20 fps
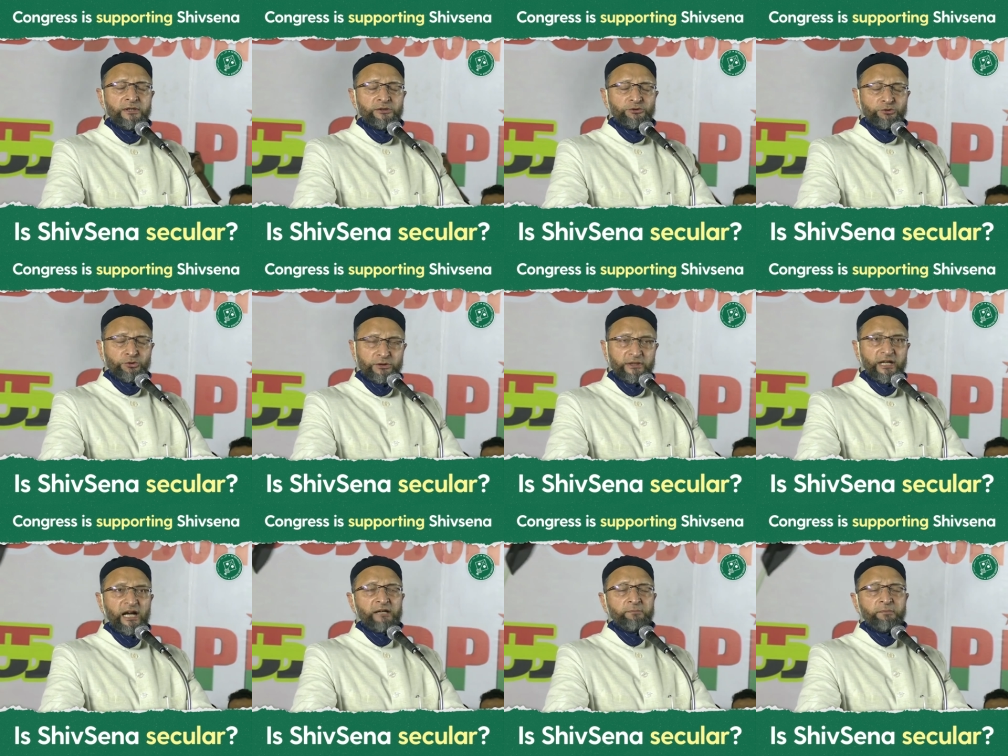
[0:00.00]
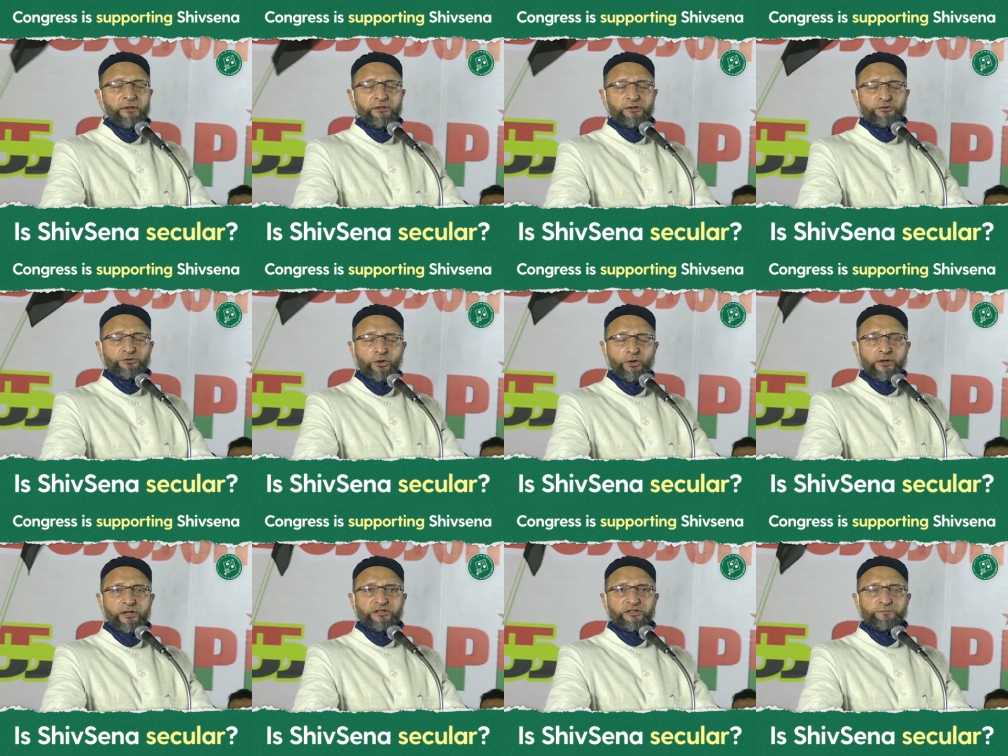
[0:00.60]
Should that be the
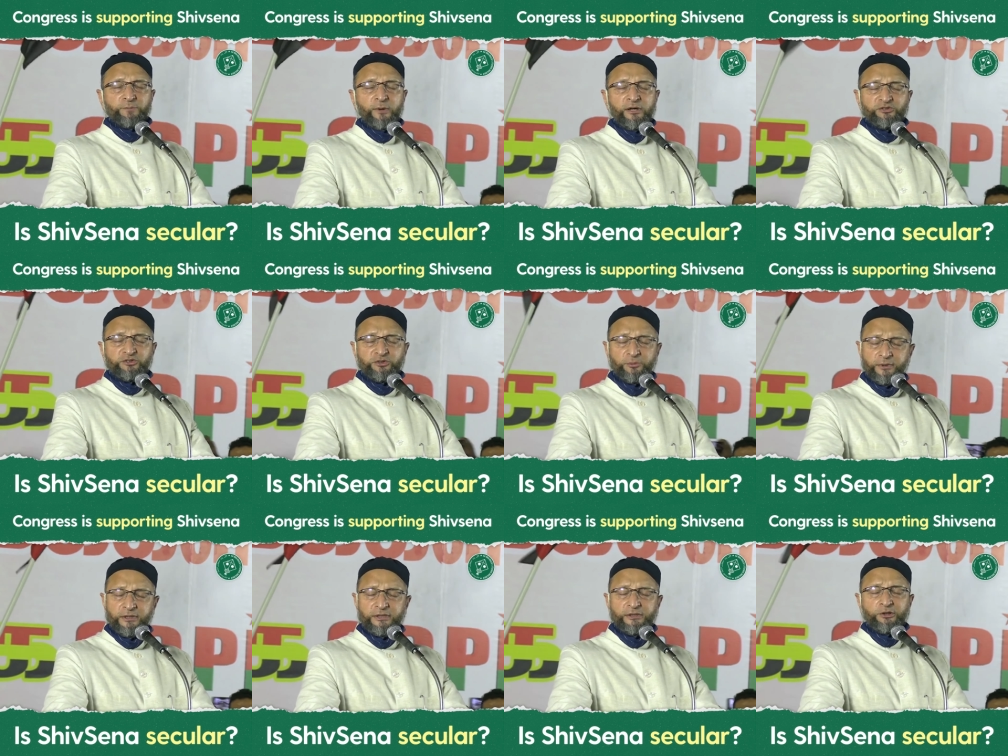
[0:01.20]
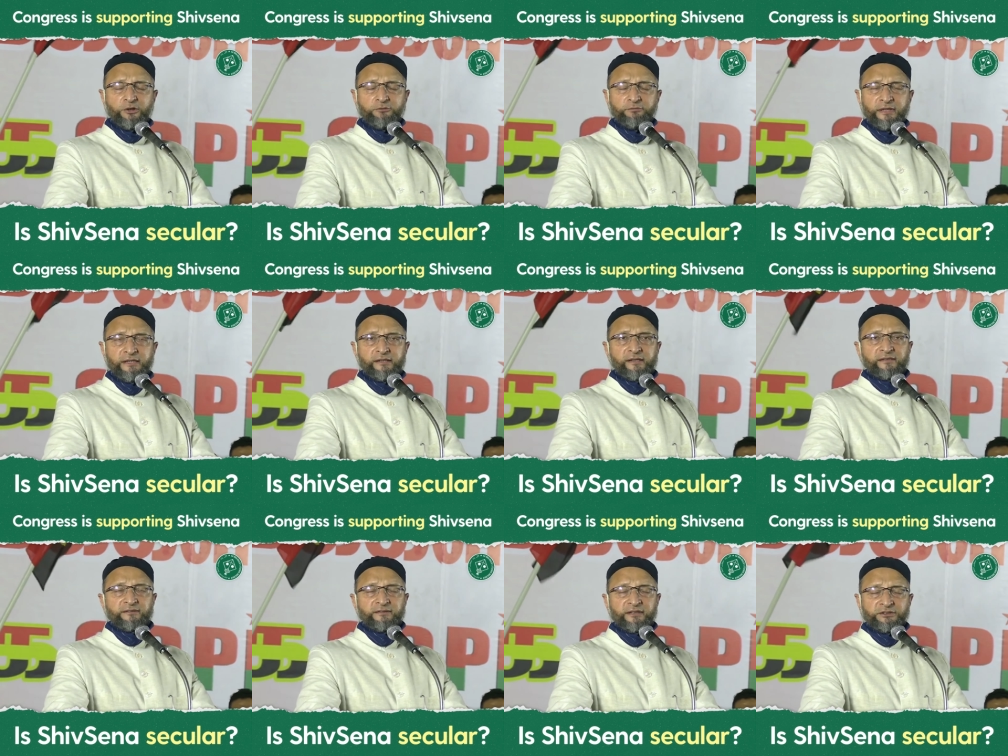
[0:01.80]
sole responsibility of
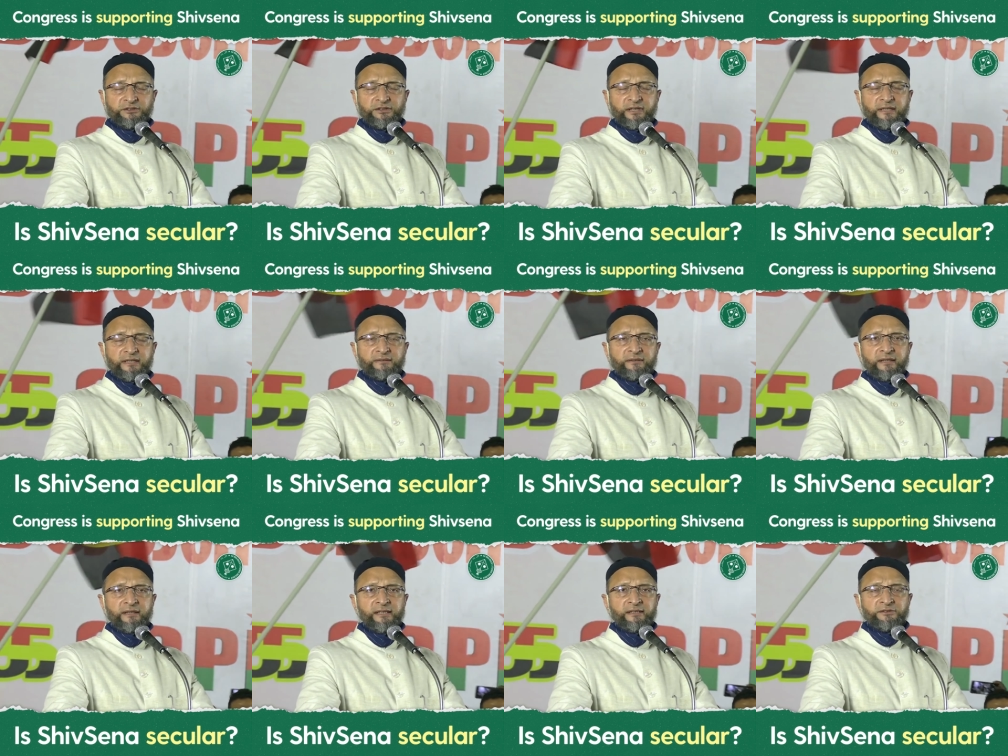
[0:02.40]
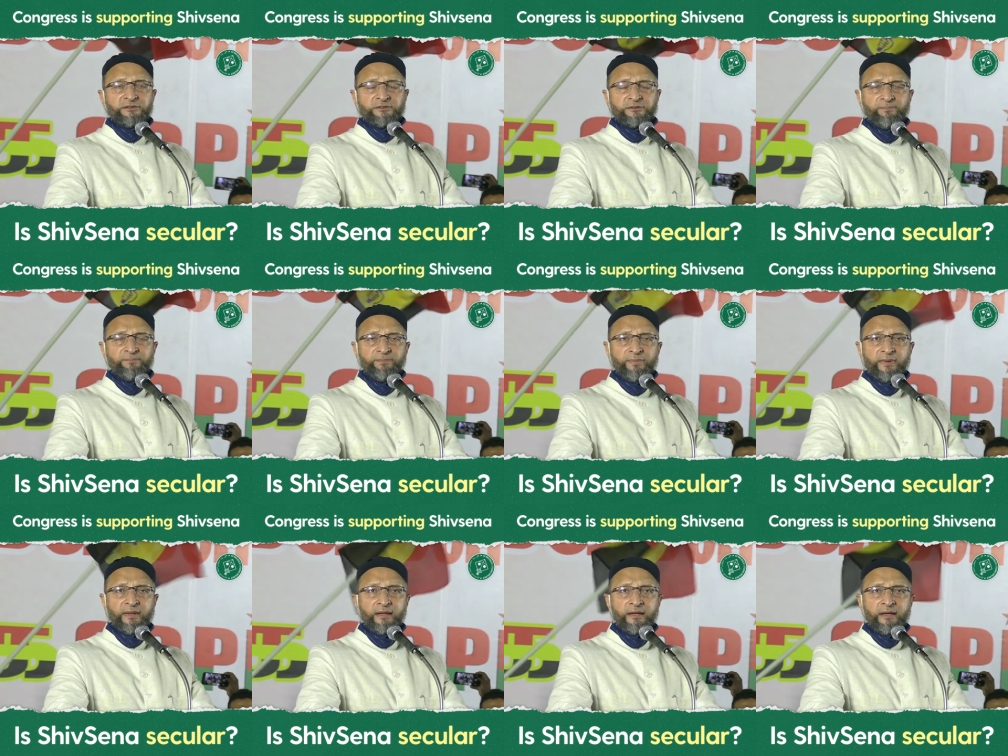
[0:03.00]
weaker section and Dalits?
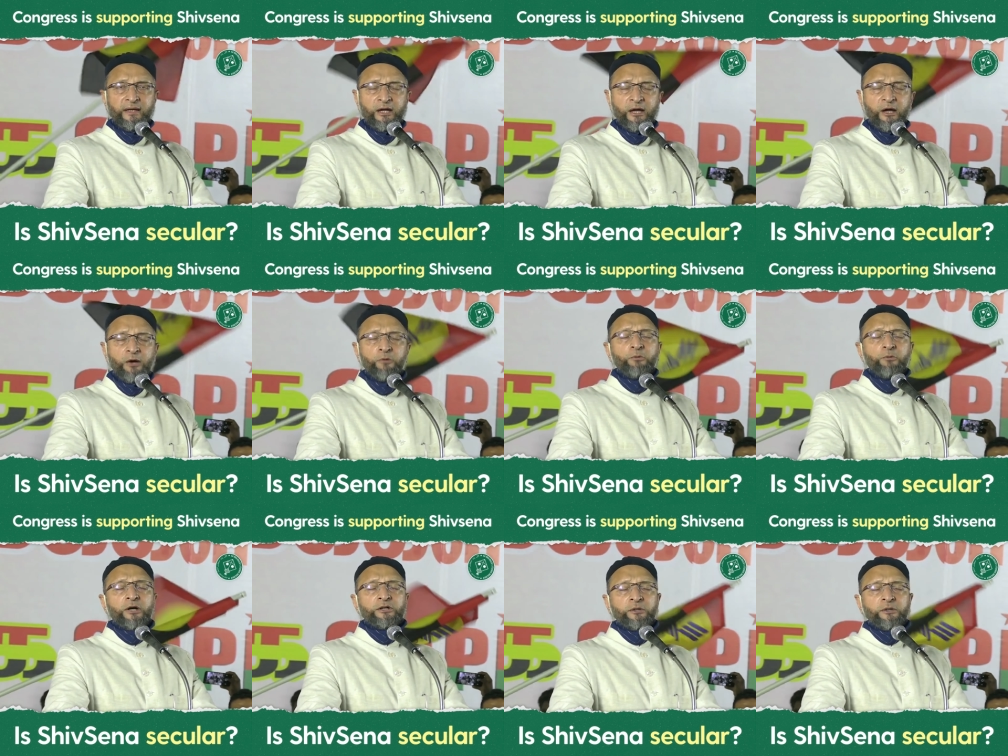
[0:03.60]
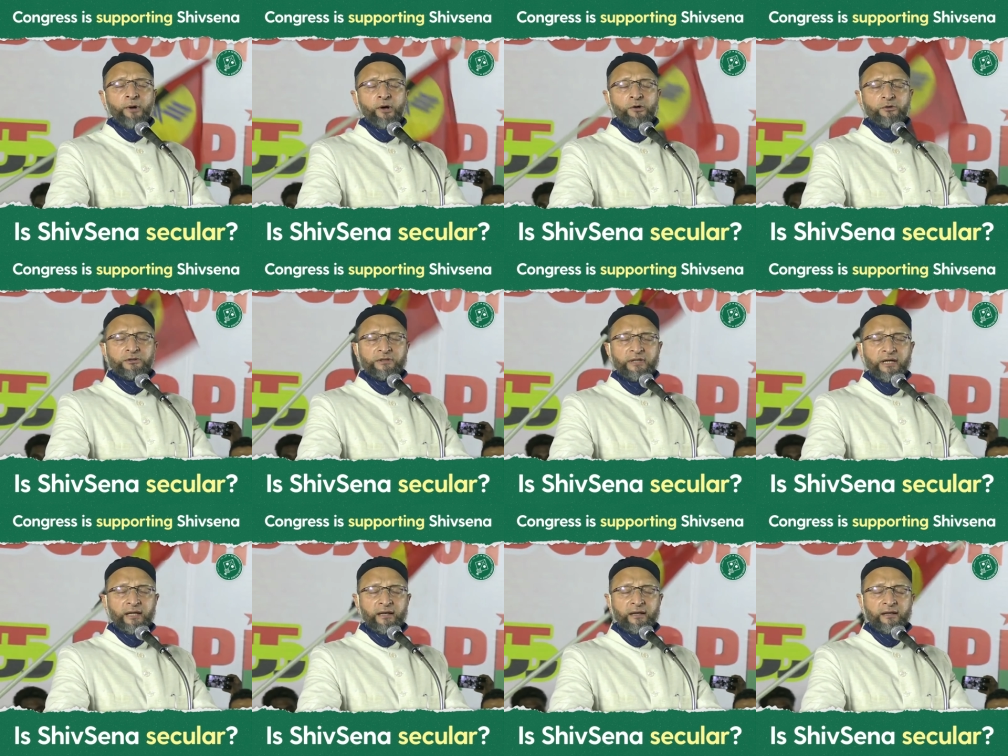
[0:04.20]
What
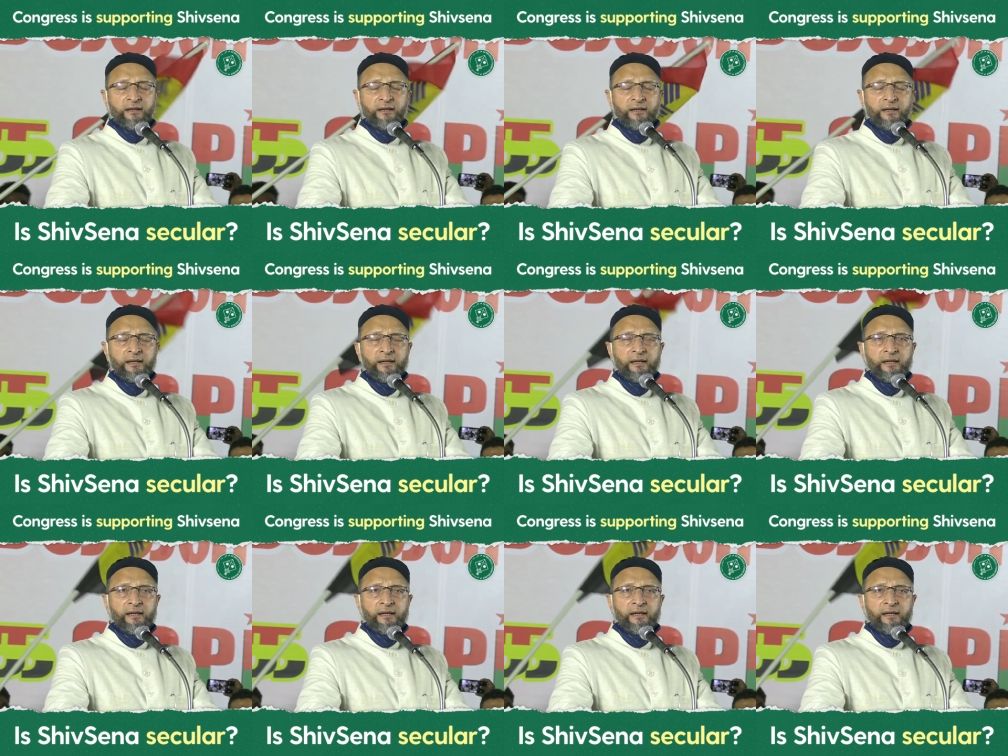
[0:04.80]
about their